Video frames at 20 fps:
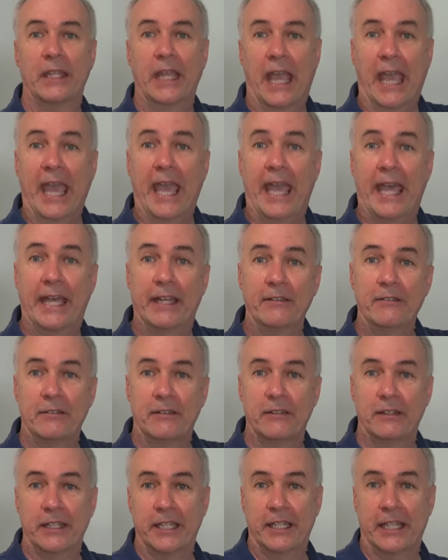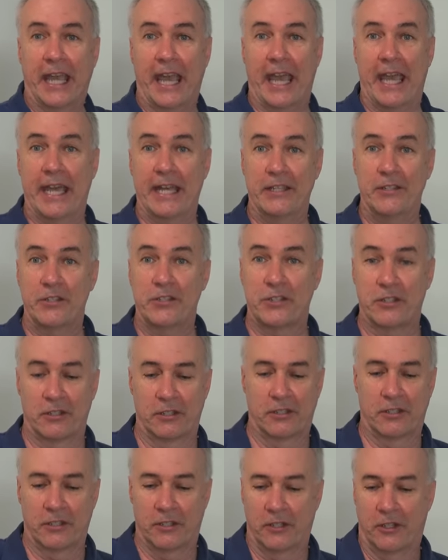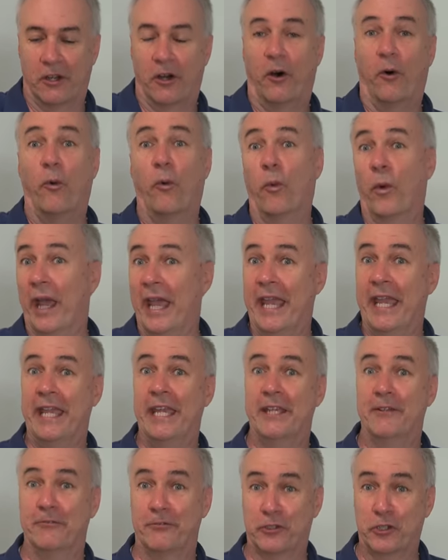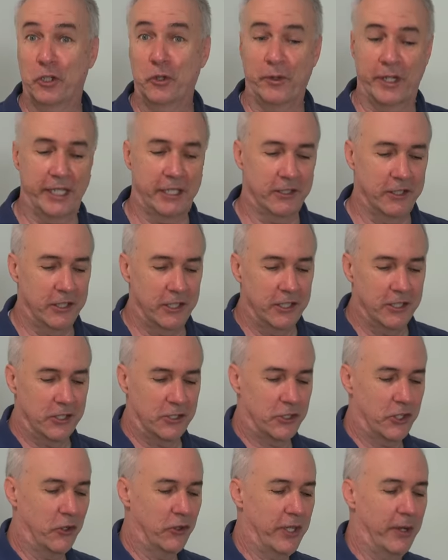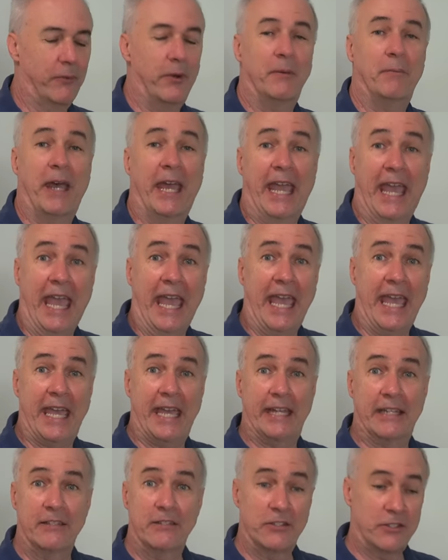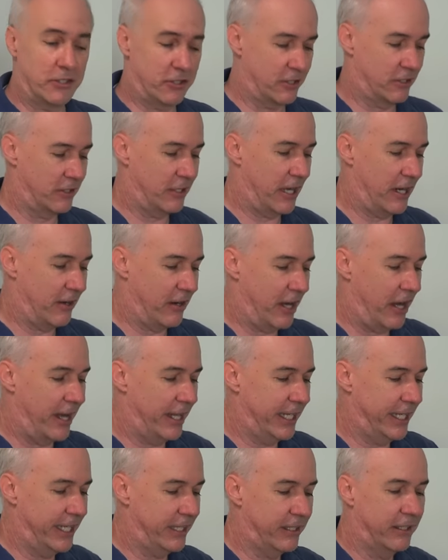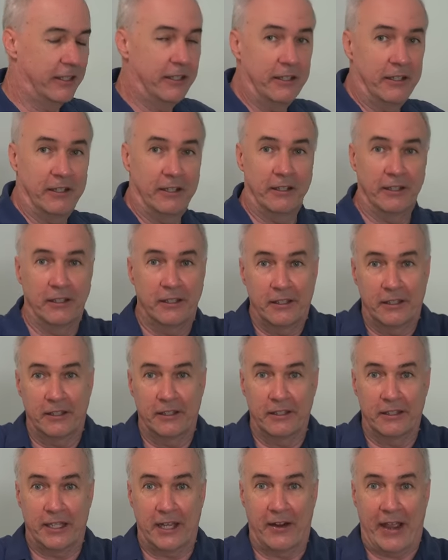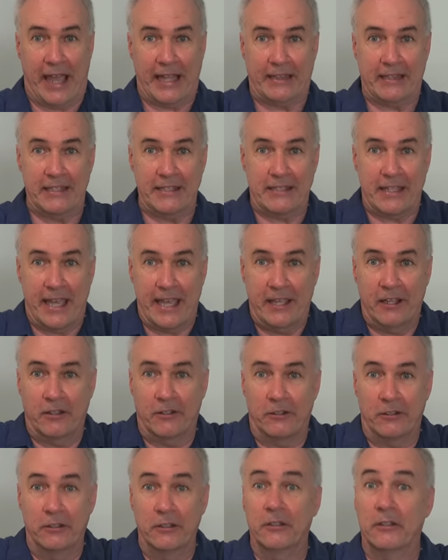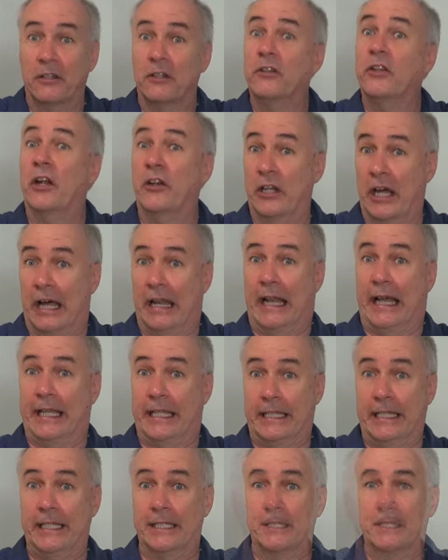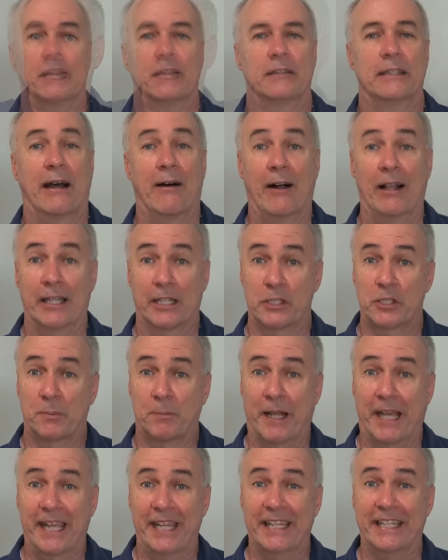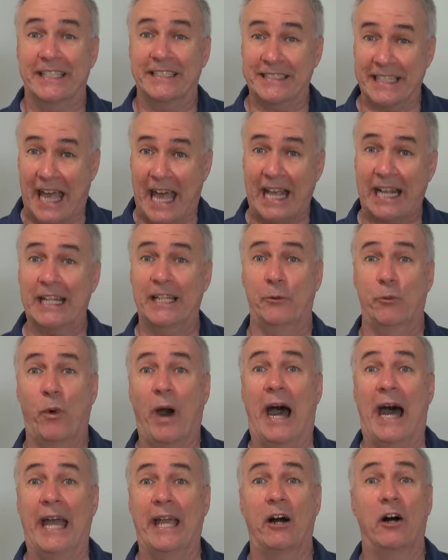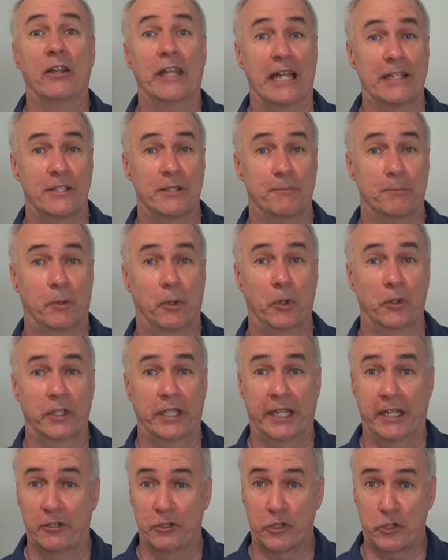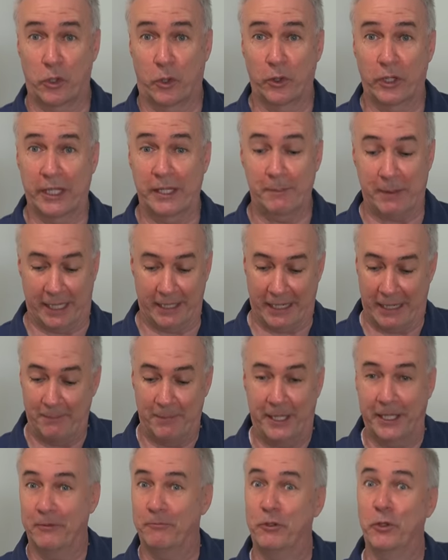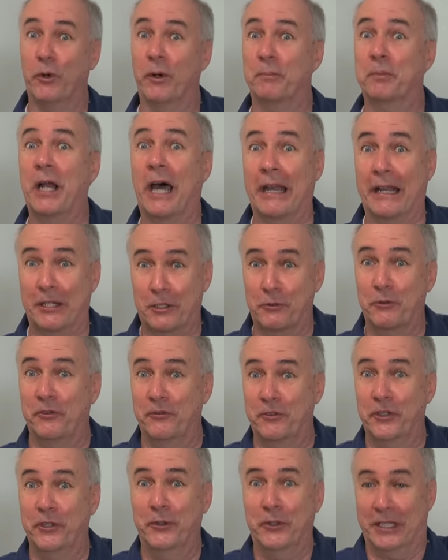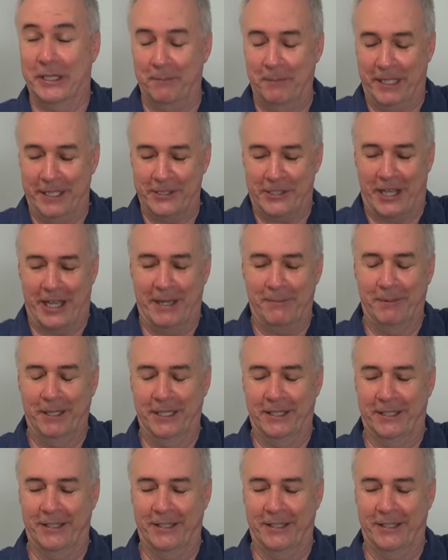and it has a wave to it so that when my hands are on it, they're at this angle, they're not like this. Now I'll explain exactly why all that's important here shortly, but let me do a product review in the meantime.